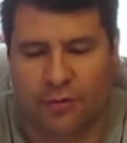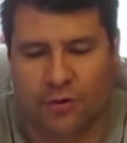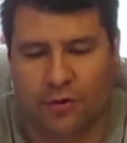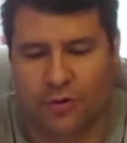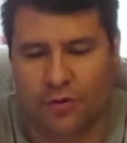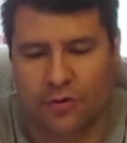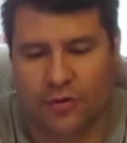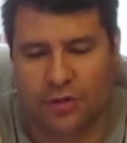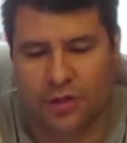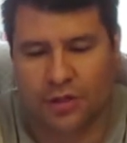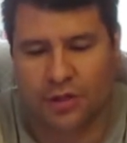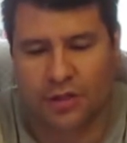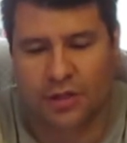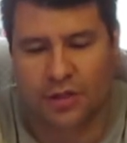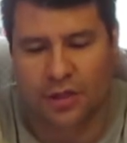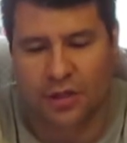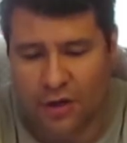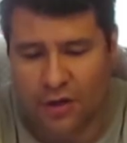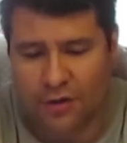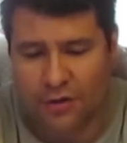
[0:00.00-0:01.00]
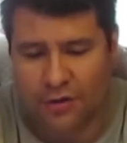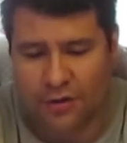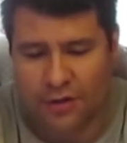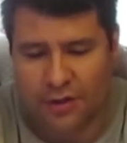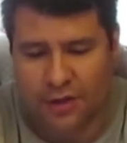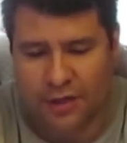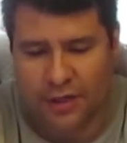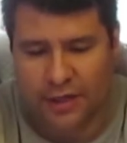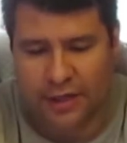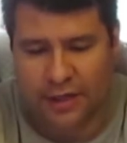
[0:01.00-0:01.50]
were no good. Other
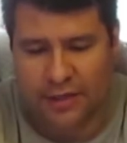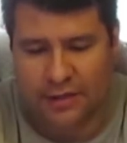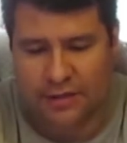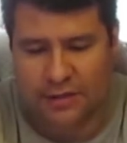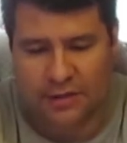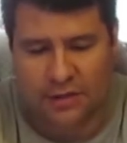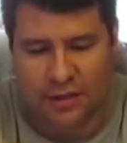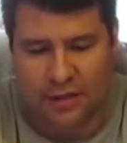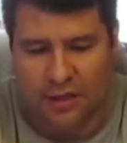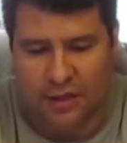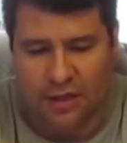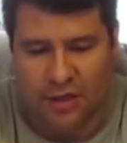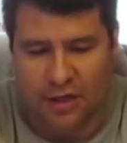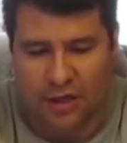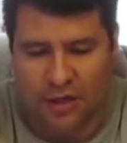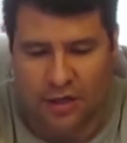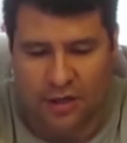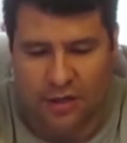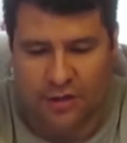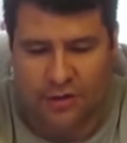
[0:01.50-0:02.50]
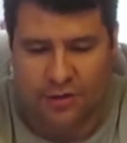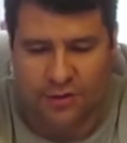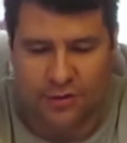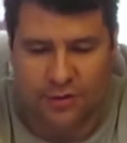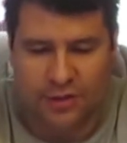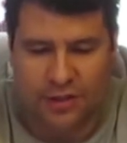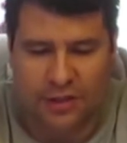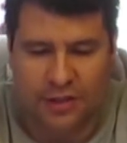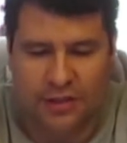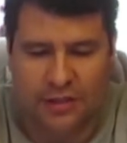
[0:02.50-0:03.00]
than that, there
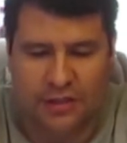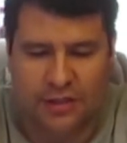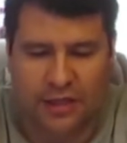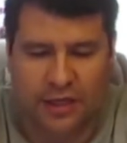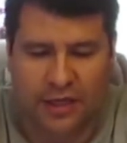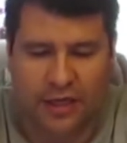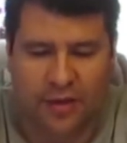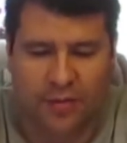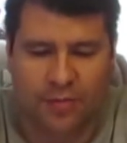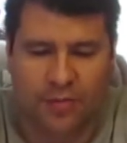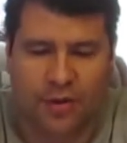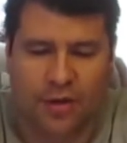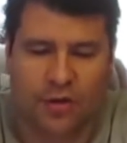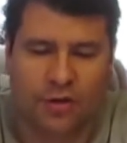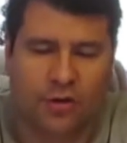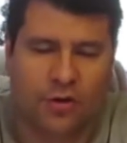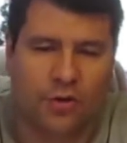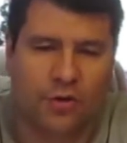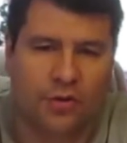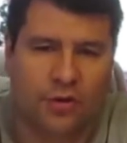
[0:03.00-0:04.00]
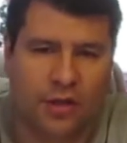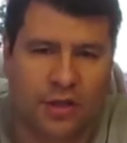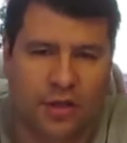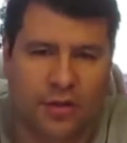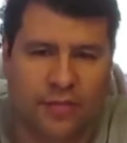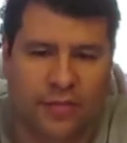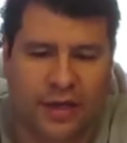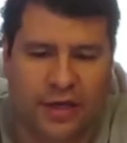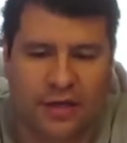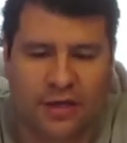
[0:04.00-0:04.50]
is a barcode on the
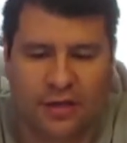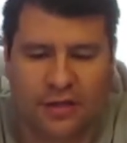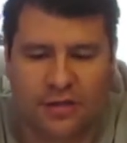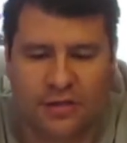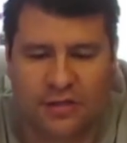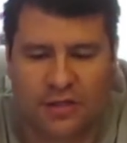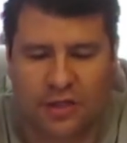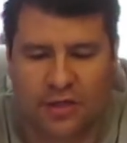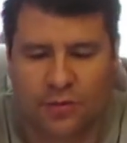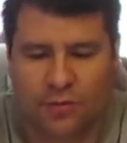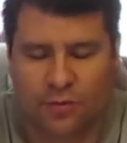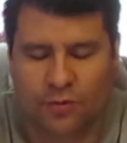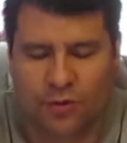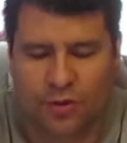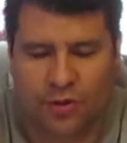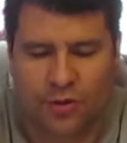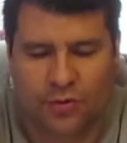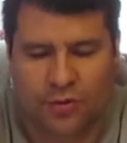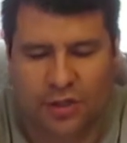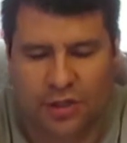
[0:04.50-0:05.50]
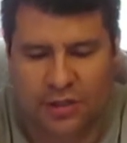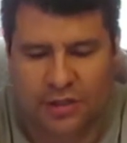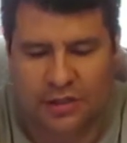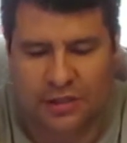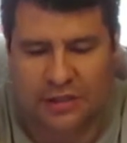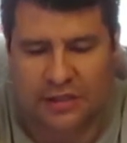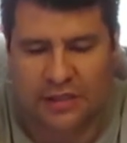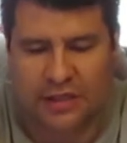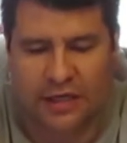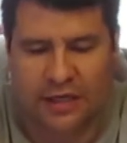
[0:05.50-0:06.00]
back of this that you would need to
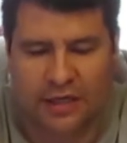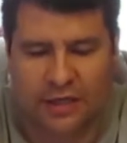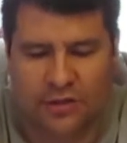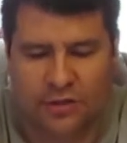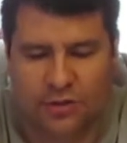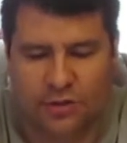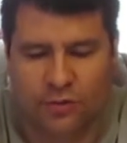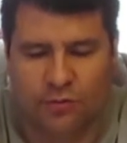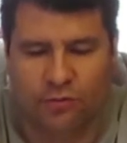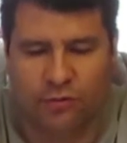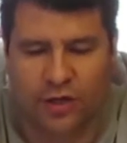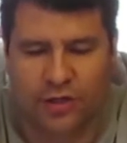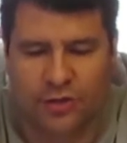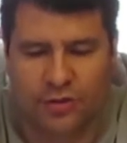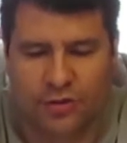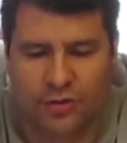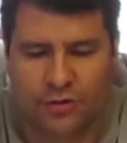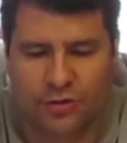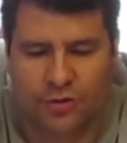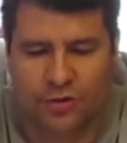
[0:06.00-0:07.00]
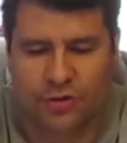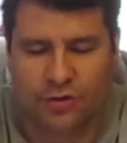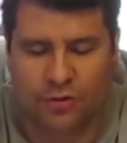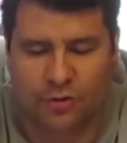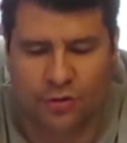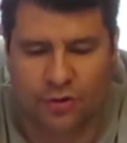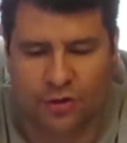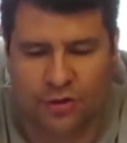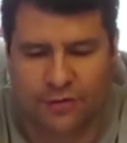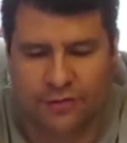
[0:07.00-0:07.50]
scan to register
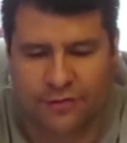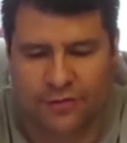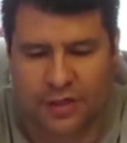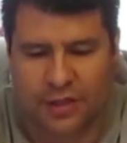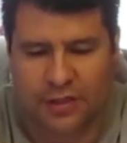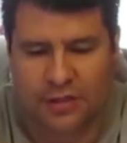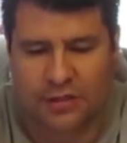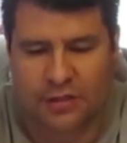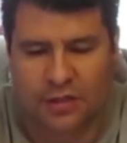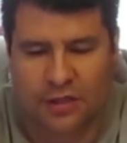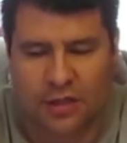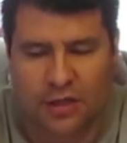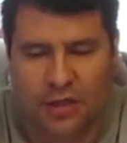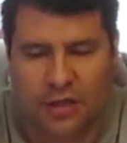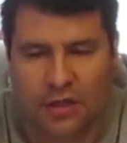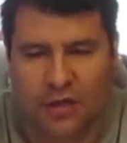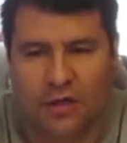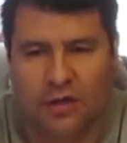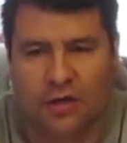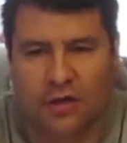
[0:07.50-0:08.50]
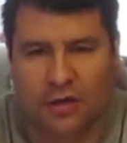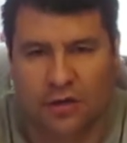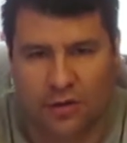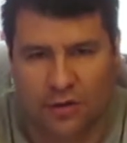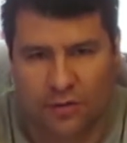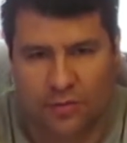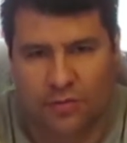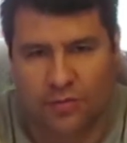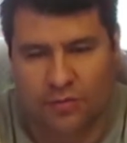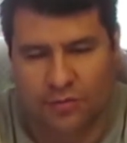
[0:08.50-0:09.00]
your device,
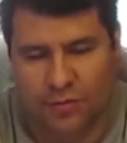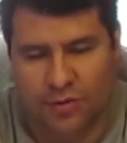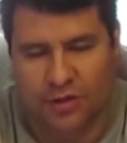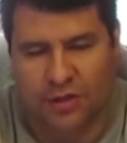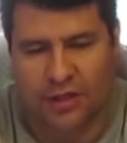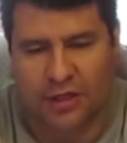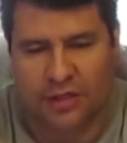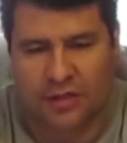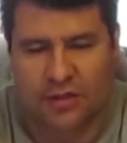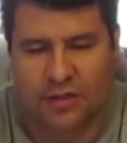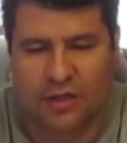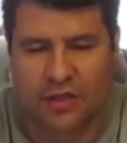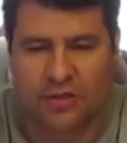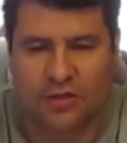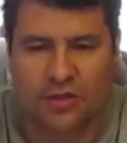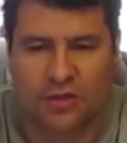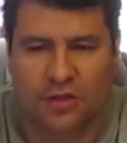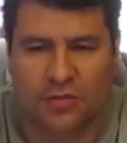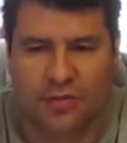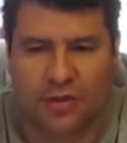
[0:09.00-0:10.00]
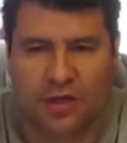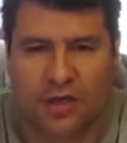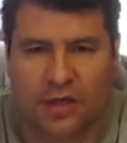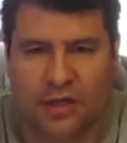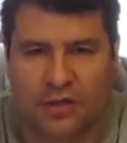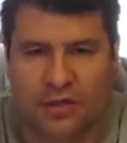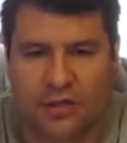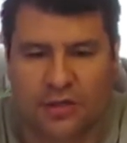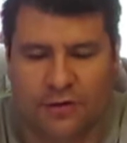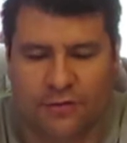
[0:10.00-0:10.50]
but that's going to be
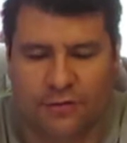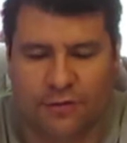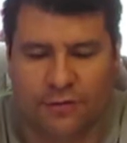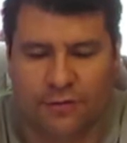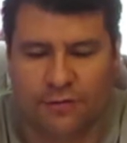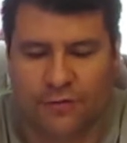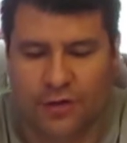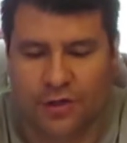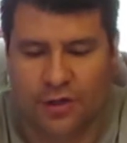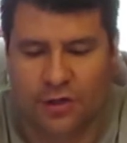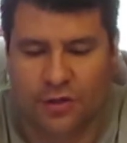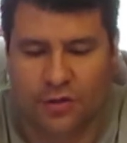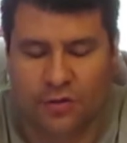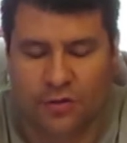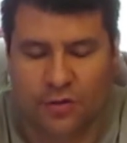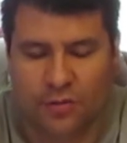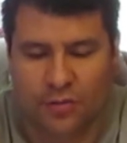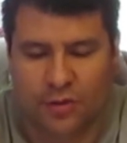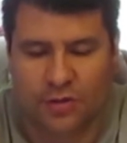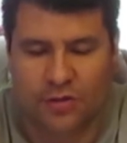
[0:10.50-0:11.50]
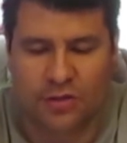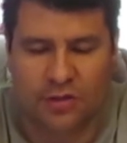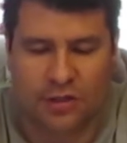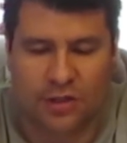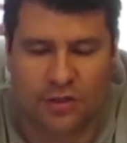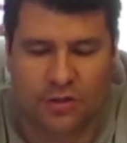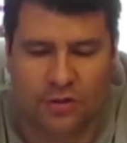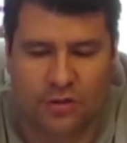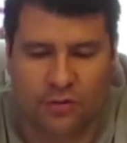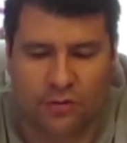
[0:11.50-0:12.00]
on a different video, but just
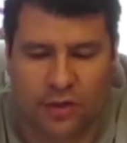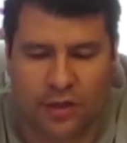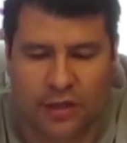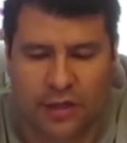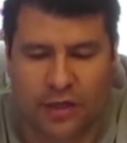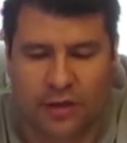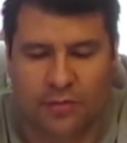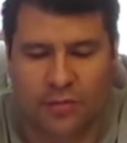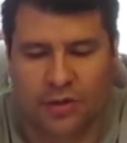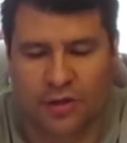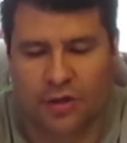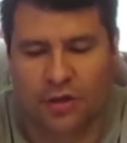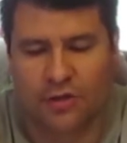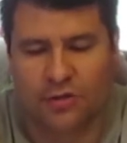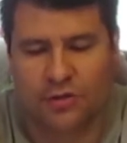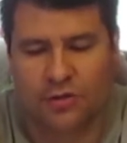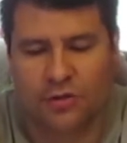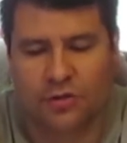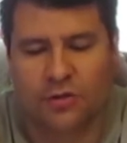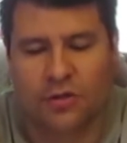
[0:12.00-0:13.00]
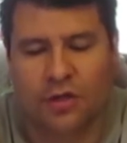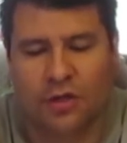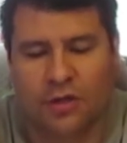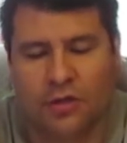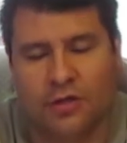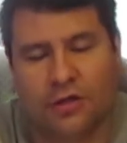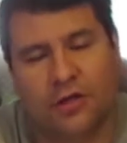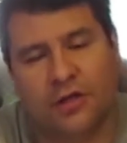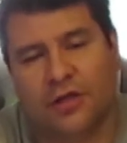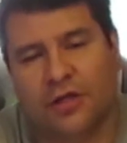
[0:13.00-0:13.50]
letting you know right now. But also,
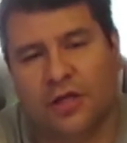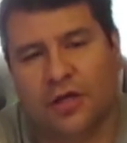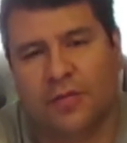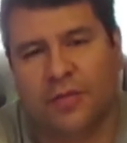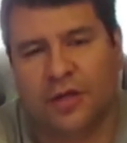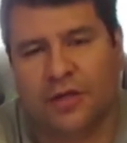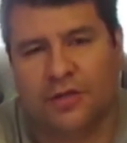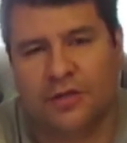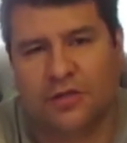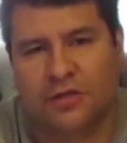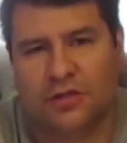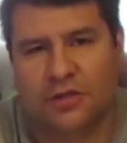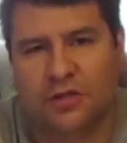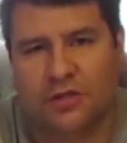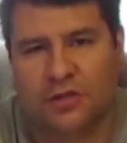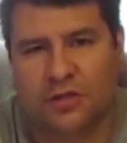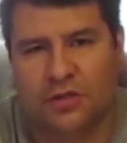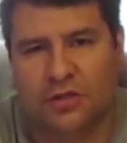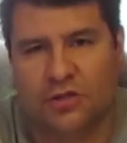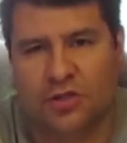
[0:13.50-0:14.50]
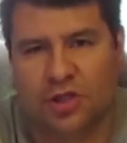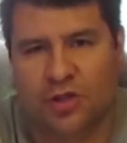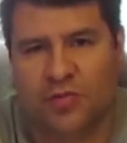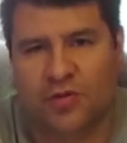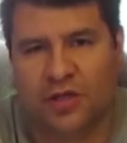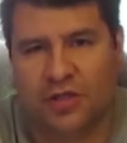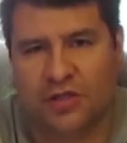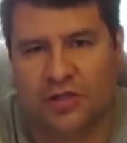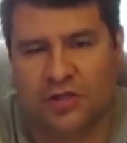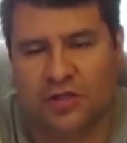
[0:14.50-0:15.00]
the good thing about this
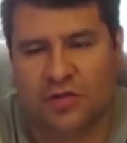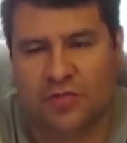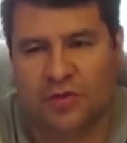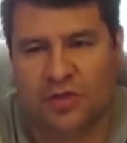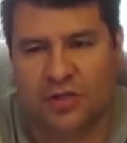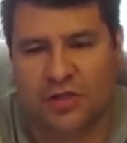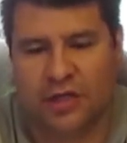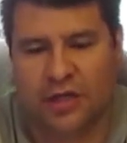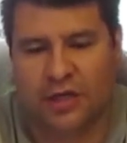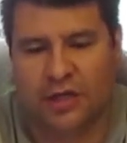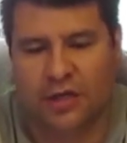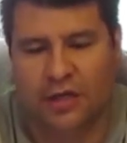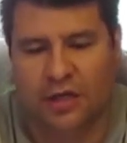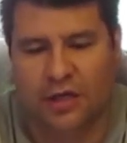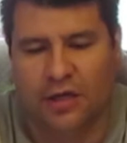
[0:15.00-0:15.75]
GPS system is that